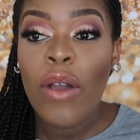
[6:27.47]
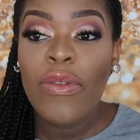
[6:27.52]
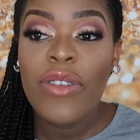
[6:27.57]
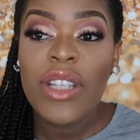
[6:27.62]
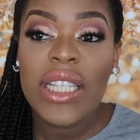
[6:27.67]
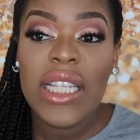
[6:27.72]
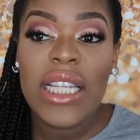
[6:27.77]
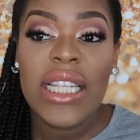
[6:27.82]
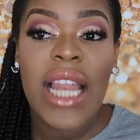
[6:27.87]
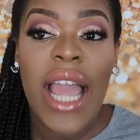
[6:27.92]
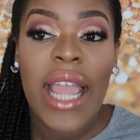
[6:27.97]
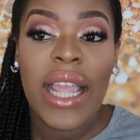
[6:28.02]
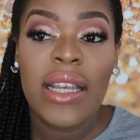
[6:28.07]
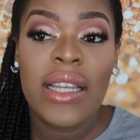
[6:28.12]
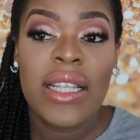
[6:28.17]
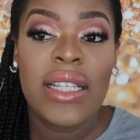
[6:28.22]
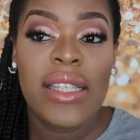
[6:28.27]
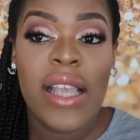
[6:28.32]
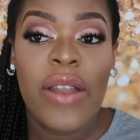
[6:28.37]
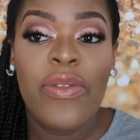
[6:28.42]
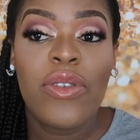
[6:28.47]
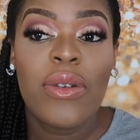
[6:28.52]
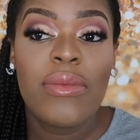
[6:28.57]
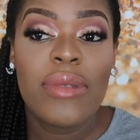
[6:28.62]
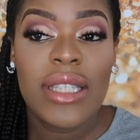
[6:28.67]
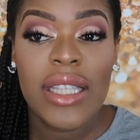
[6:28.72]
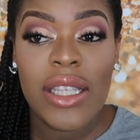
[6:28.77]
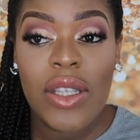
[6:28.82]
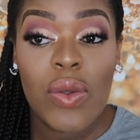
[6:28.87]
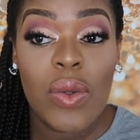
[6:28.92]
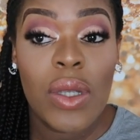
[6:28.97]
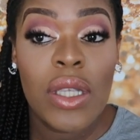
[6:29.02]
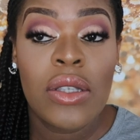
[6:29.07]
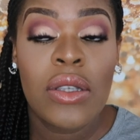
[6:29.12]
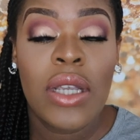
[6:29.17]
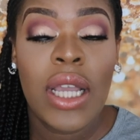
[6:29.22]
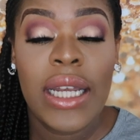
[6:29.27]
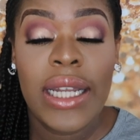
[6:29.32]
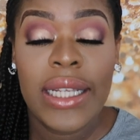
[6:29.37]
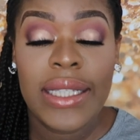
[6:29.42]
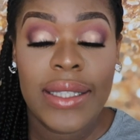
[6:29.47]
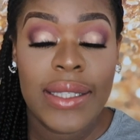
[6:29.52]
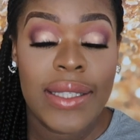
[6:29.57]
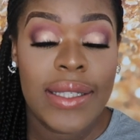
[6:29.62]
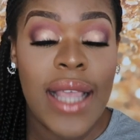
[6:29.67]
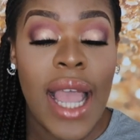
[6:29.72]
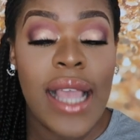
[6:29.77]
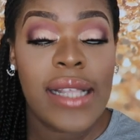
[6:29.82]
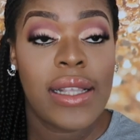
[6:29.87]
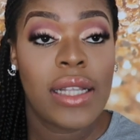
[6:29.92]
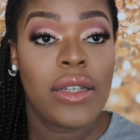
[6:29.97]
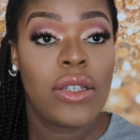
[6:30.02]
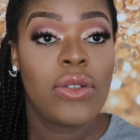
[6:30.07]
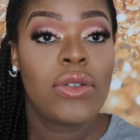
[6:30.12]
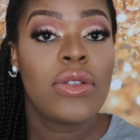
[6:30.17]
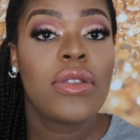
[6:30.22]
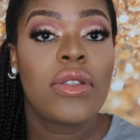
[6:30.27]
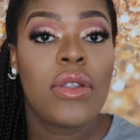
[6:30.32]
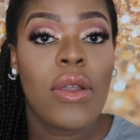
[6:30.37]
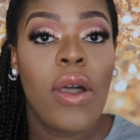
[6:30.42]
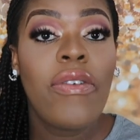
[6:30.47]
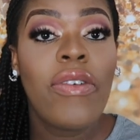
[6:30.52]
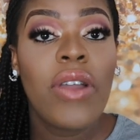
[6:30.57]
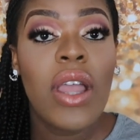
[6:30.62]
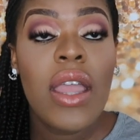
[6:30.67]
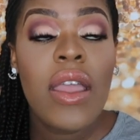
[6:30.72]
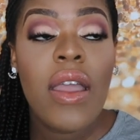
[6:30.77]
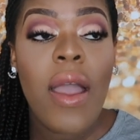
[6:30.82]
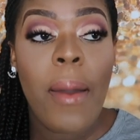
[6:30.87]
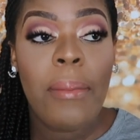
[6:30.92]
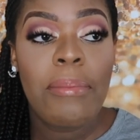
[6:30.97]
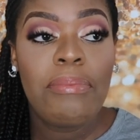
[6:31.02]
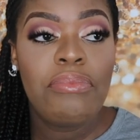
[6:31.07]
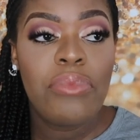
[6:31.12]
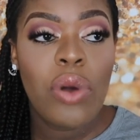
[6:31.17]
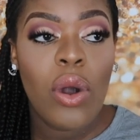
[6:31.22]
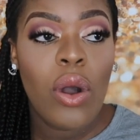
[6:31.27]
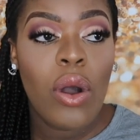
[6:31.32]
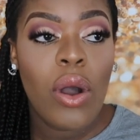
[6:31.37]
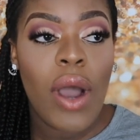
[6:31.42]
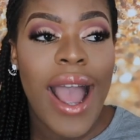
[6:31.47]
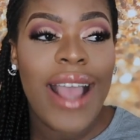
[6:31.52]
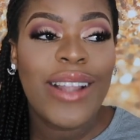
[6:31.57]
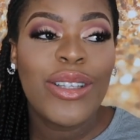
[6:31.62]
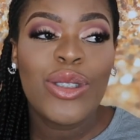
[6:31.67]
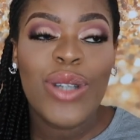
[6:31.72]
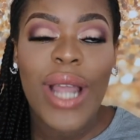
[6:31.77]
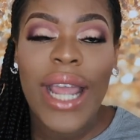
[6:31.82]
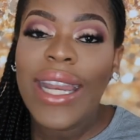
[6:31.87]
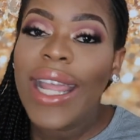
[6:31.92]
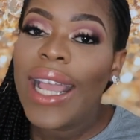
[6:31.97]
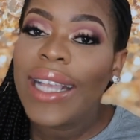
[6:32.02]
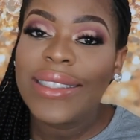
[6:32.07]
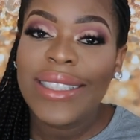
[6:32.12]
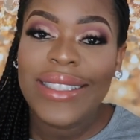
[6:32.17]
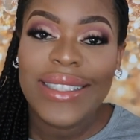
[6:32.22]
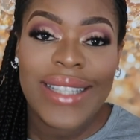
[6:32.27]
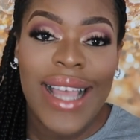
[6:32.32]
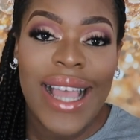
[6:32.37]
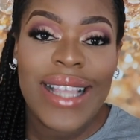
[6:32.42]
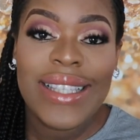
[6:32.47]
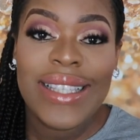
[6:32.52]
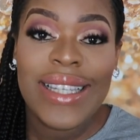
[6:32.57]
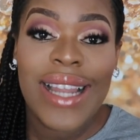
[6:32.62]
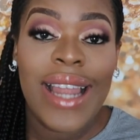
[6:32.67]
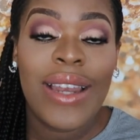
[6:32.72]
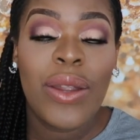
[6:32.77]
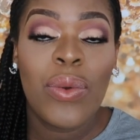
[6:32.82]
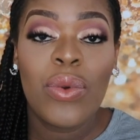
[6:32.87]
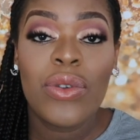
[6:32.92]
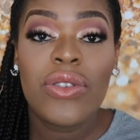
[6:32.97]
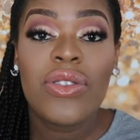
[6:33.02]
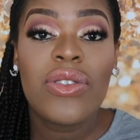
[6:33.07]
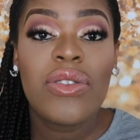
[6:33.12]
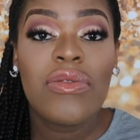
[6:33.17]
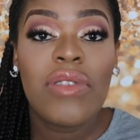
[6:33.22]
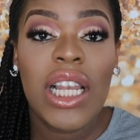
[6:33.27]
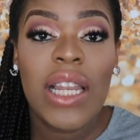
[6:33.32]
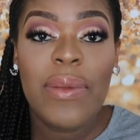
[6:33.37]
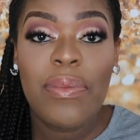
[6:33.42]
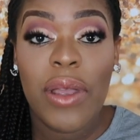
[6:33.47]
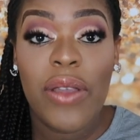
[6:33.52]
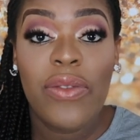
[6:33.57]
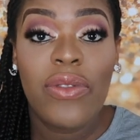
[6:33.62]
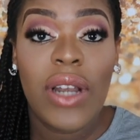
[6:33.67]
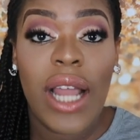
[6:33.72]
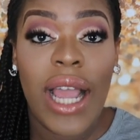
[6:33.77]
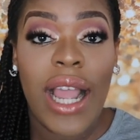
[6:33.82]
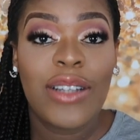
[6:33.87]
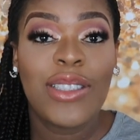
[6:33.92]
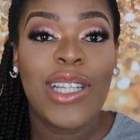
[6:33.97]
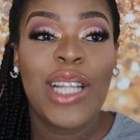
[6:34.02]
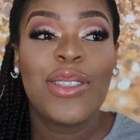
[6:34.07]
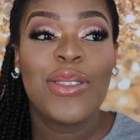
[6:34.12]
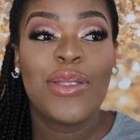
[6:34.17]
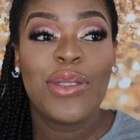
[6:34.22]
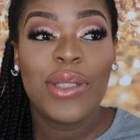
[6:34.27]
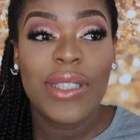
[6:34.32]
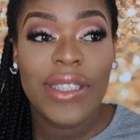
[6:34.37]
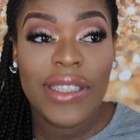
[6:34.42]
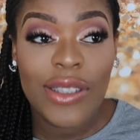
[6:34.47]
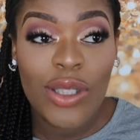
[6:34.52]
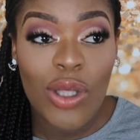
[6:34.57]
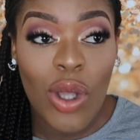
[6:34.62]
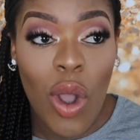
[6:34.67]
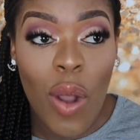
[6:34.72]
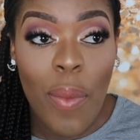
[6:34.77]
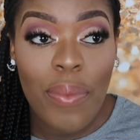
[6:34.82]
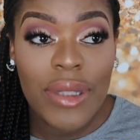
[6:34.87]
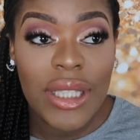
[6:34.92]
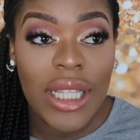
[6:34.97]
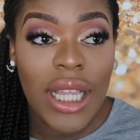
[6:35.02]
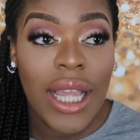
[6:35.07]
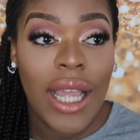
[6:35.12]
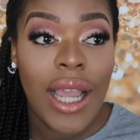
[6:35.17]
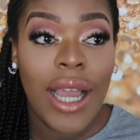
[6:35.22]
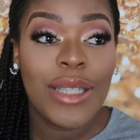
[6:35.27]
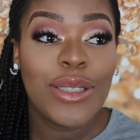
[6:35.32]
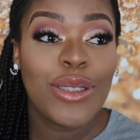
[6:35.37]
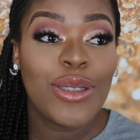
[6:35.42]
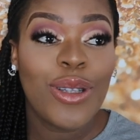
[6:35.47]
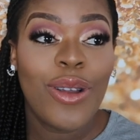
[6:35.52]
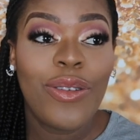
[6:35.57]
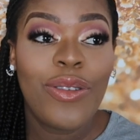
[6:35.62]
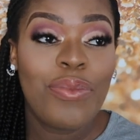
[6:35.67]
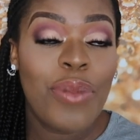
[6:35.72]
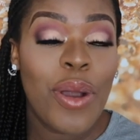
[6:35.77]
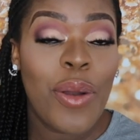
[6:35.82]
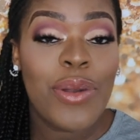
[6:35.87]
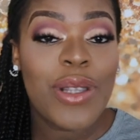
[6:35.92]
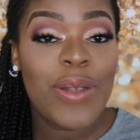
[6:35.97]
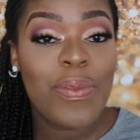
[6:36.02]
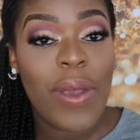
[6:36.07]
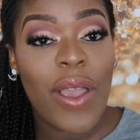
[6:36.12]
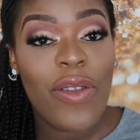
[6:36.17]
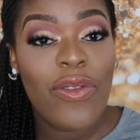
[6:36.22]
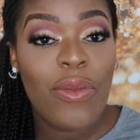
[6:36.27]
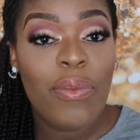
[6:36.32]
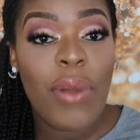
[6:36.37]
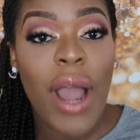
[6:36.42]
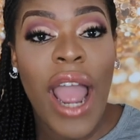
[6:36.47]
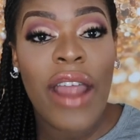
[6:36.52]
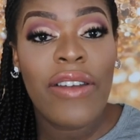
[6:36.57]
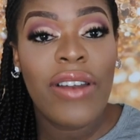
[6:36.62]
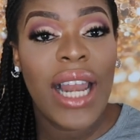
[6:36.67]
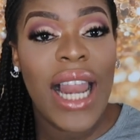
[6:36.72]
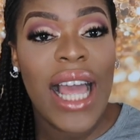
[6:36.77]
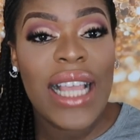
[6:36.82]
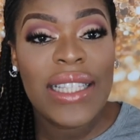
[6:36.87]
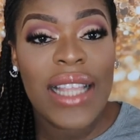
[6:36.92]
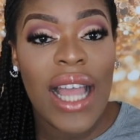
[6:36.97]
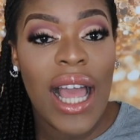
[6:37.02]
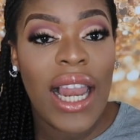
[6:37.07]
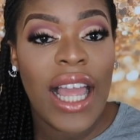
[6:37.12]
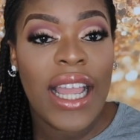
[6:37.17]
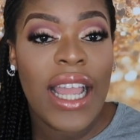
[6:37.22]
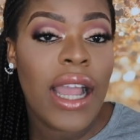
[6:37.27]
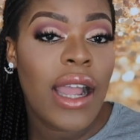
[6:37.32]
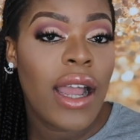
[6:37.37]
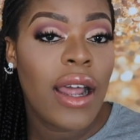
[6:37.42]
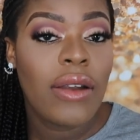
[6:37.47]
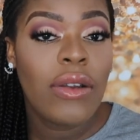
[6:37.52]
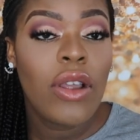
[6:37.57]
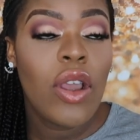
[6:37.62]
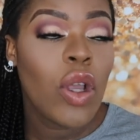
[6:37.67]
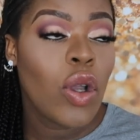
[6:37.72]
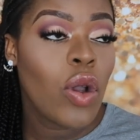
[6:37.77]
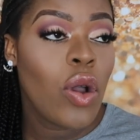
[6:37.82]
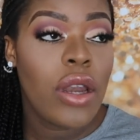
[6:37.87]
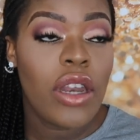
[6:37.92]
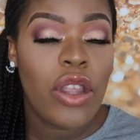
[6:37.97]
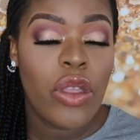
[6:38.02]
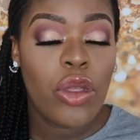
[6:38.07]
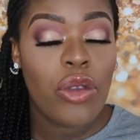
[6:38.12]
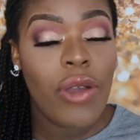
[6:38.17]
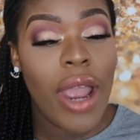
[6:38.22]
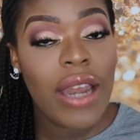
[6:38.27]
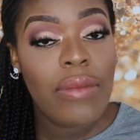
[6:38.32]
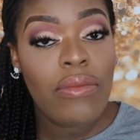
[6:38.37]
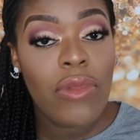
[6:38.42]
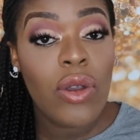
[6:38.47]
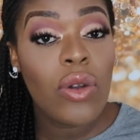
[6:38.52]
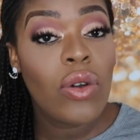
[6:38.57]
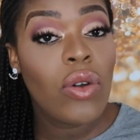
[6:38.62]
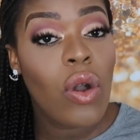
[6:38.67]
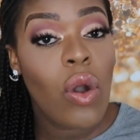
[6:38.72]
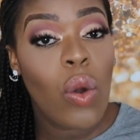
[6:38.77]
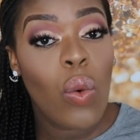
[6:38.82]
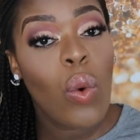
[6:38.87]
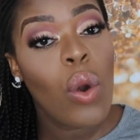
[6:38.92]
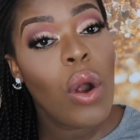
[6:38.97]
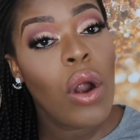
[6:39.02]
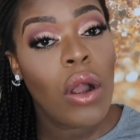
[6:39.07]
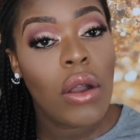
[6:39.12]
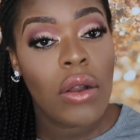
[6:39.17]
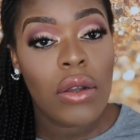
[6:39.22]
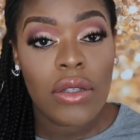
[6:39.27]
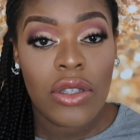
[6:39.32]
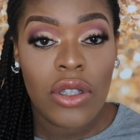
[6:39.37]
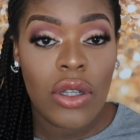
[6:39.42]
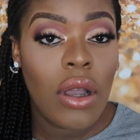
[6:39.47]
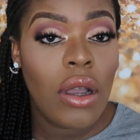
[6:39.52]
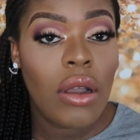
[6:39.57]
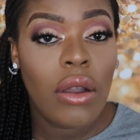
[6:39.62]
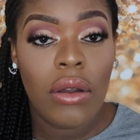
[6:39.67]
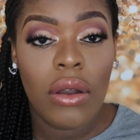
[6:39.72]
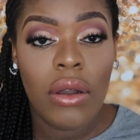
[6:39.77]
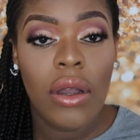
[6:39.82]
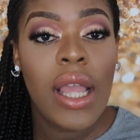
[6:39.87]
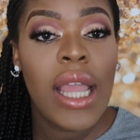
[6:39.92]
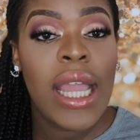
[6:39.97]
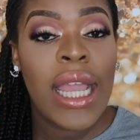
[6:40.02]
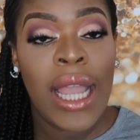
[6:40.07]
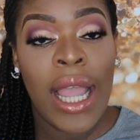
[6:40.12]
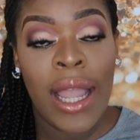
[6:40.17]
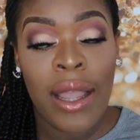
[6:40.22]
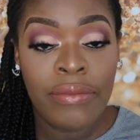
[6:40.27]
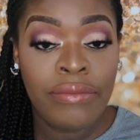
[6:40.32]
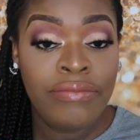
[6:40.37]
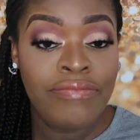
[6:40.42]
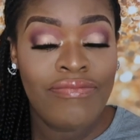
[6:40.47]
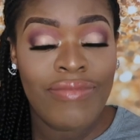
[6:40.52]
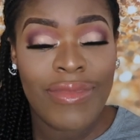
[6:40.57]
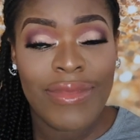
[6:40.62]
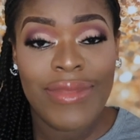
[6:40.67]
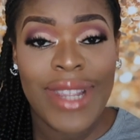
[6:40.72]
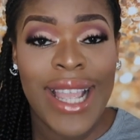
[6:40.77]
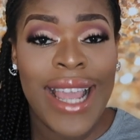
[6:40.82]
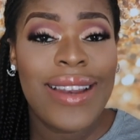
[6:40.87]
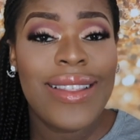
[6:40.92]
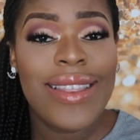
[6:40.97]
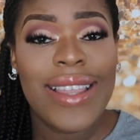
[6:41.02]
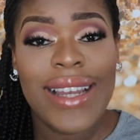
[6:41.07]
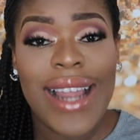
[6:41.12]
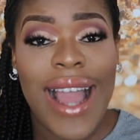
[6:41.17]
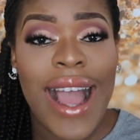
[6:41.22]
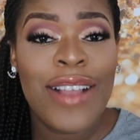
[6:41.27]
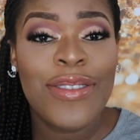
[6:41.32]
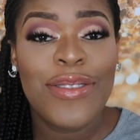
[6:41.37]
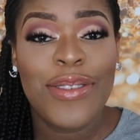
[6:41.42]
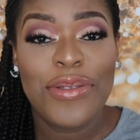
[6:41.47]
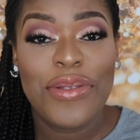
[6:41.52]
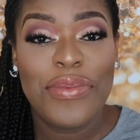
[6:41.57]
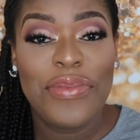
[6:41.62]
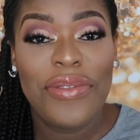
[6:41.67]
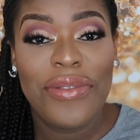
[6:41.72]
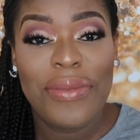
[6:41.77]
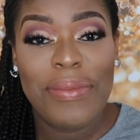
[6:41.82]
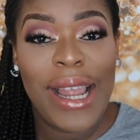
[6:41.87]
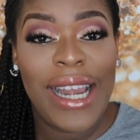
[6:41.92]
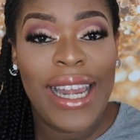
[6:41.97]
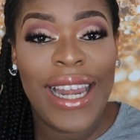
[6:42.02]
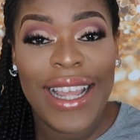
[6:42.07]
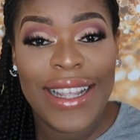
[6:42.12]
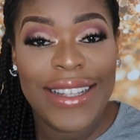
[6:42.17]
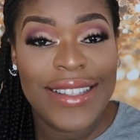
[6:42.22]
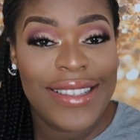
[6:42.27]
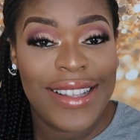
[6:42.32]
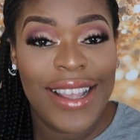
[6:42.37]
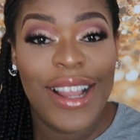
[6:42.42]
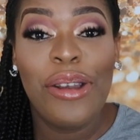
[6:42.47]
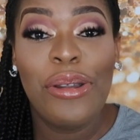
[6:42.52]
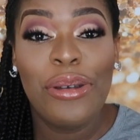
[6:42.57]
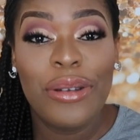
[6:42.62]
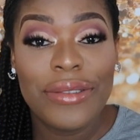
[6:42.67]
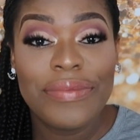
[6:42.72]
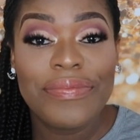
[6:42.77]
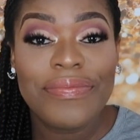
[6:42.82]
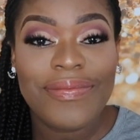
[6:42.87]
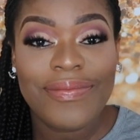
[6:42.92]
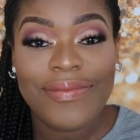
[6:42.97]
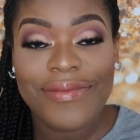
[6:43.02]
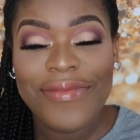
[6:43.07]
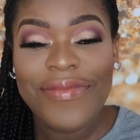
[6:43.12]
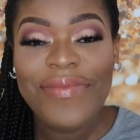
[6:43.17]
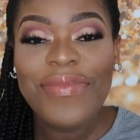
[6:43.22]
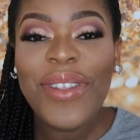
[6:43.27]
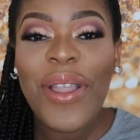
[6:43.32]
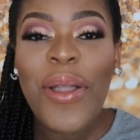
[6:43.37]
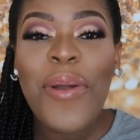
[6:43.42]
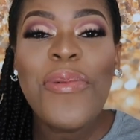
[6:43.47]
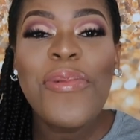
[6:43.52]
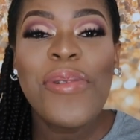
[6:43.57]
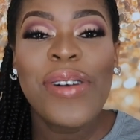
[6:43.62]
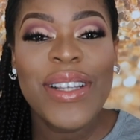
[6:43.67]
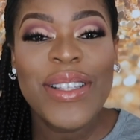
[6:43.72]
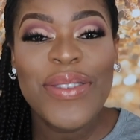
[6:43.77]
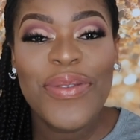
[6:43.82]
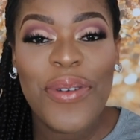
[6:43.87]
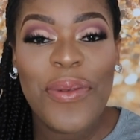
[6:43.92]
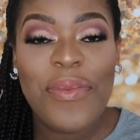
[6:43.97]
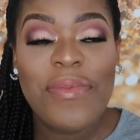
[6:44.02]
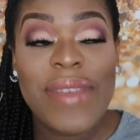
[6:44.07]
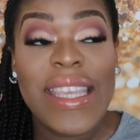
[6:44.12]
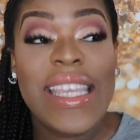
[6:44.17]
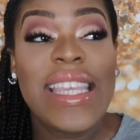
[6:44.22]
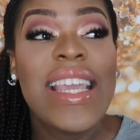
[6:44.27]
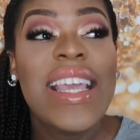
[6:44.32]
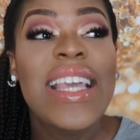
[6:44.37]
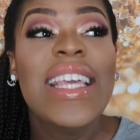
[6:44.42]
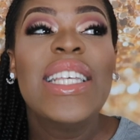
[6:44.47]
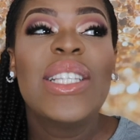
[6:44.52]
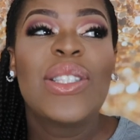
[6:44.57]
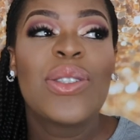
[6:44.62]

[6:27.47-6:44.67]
Obviously, like they said, from six weeks you can exercise and do stuff, but I tried exercising and it was still really painful. Like I tried to do sit-ups and stuff, but it was painful. But I realized that like I can go on a treadmill or walk or jog or anything that has to do with moving my legs alone works for me.